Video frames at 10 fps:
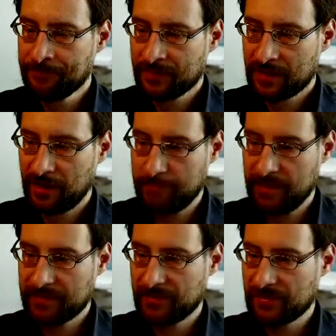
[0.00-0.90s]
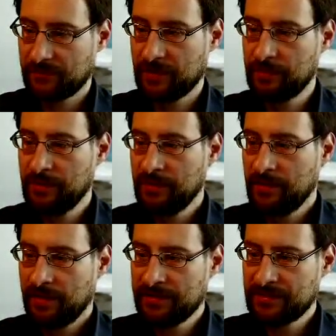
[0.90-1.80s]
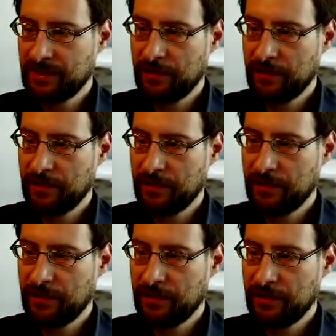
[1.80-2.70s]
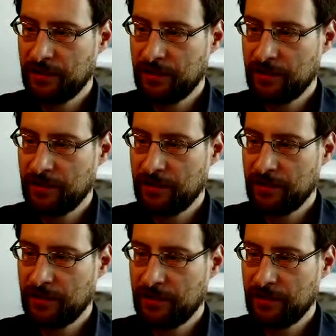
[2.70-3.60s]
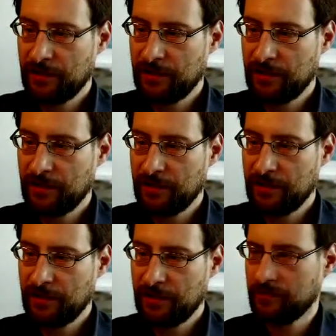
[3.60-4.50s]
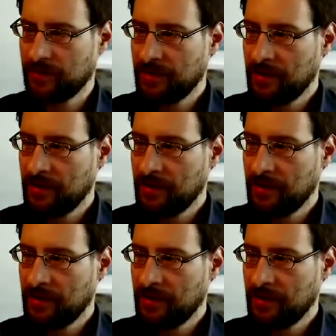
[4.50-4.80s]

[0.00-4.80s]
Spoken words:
Can't make this stuff up. It's hilarious, and why I'm getting increasingly frustrated, and